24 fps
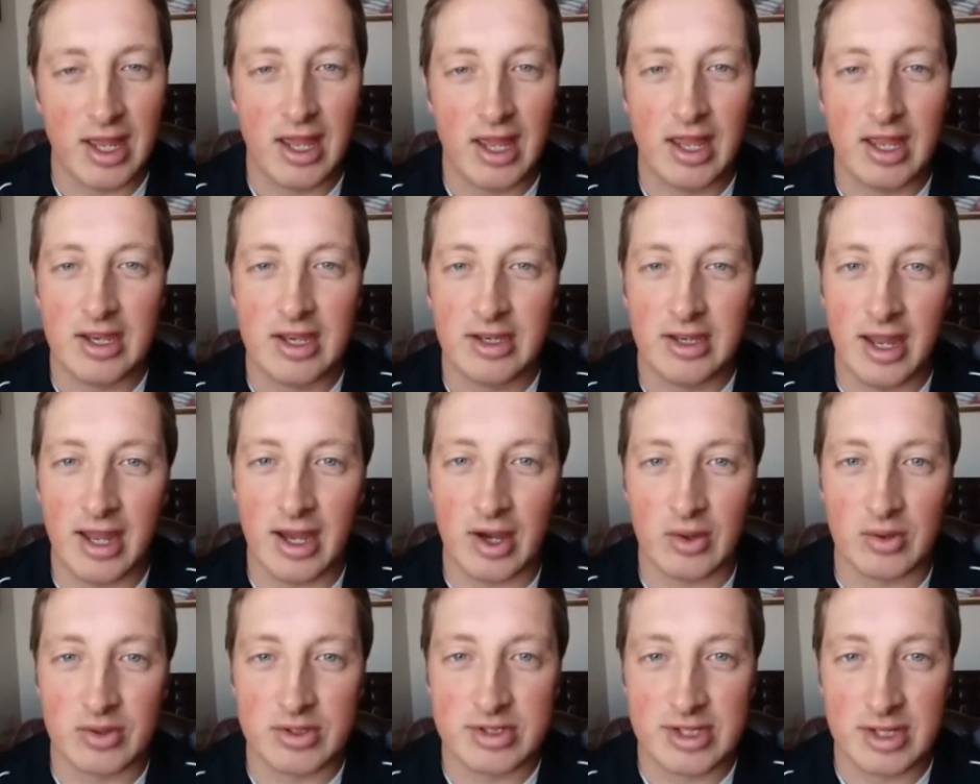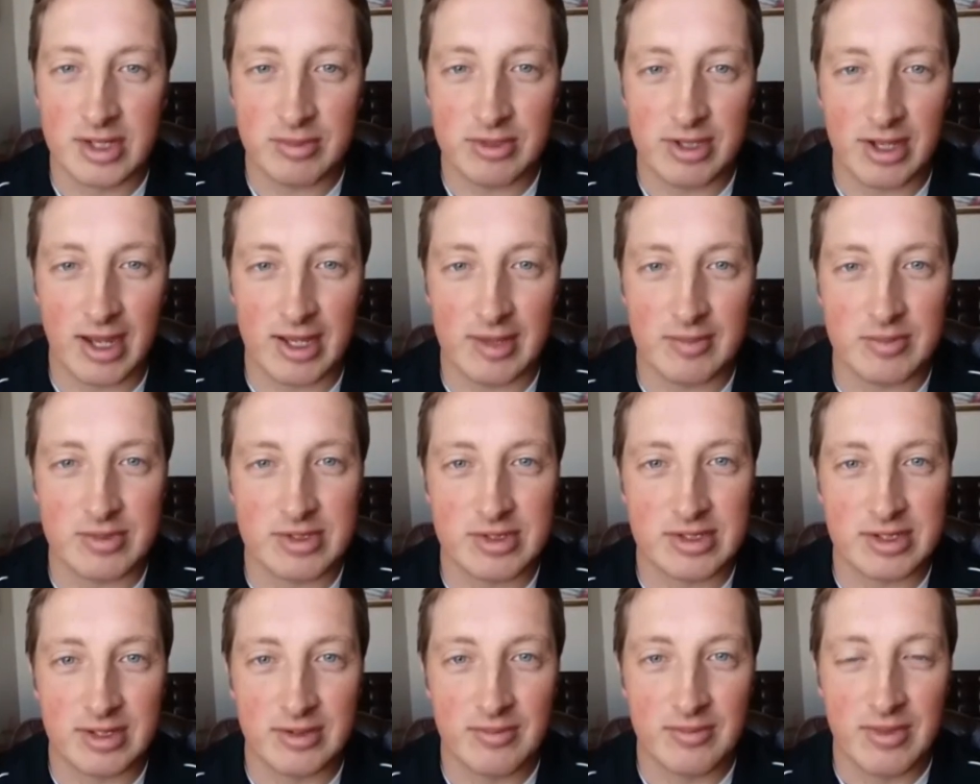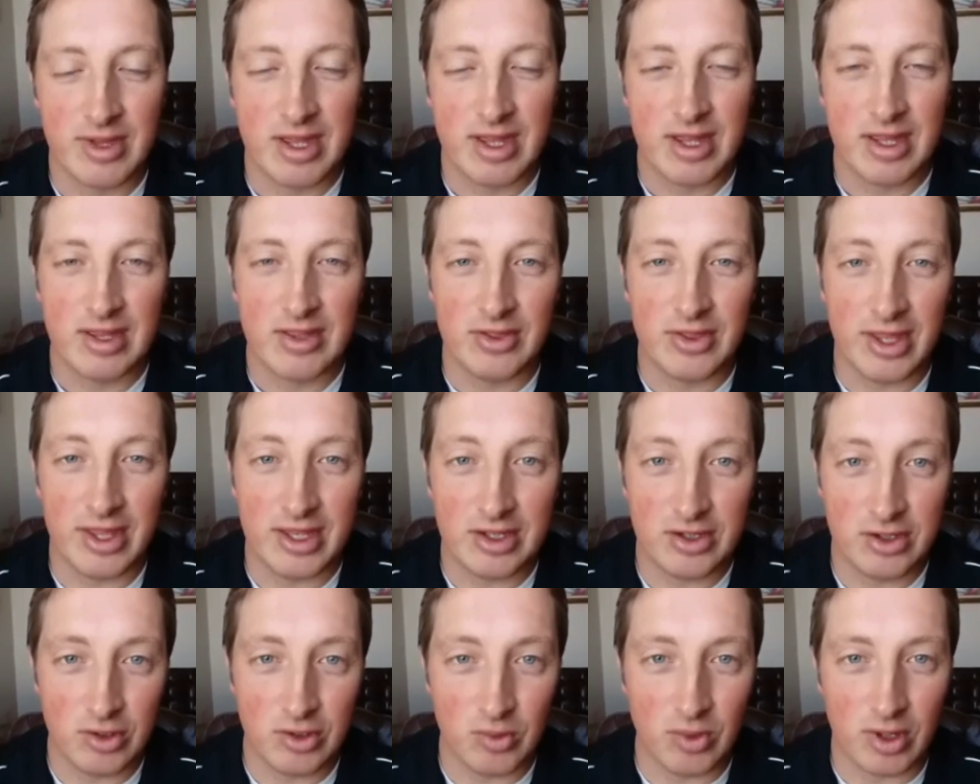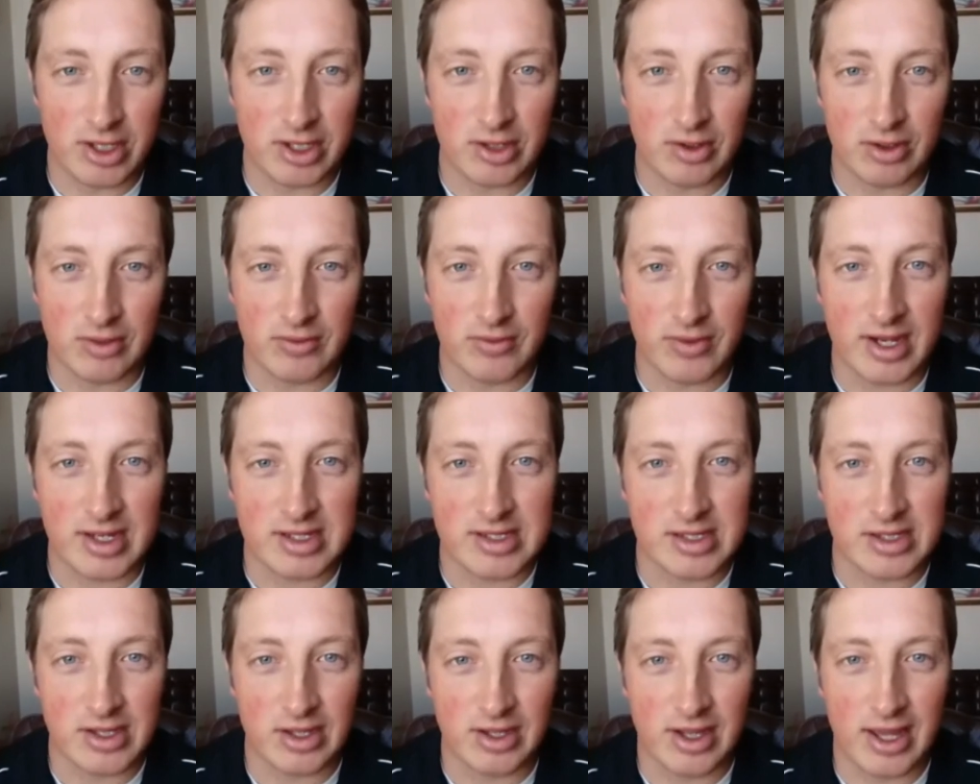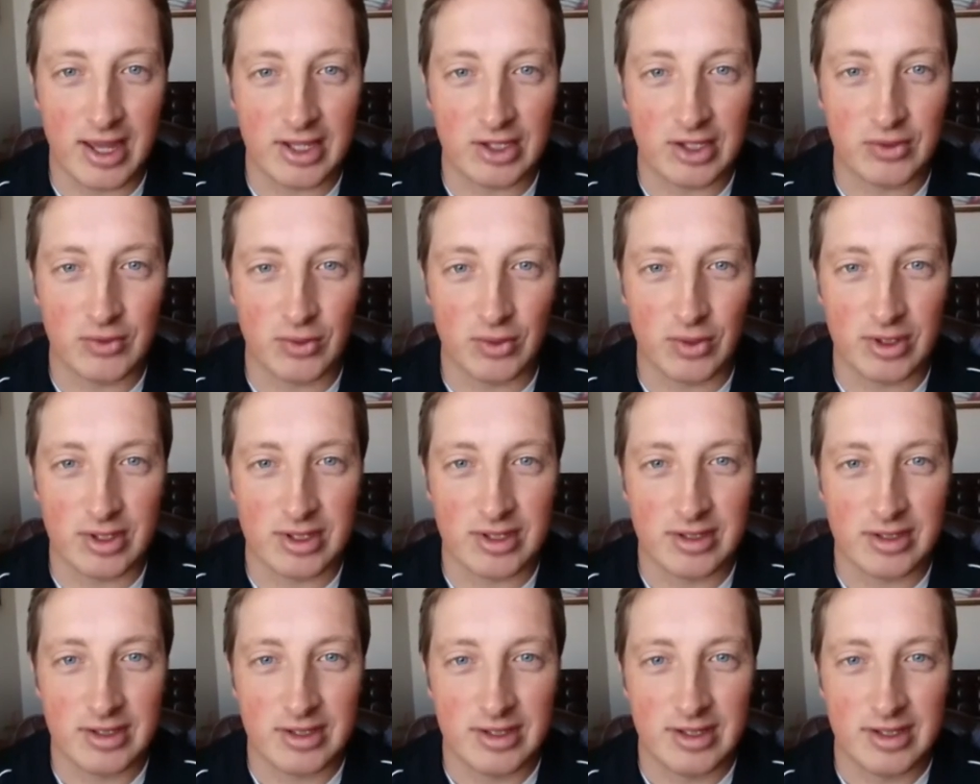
Now, sometimes they do want your advice and they'll ask for it.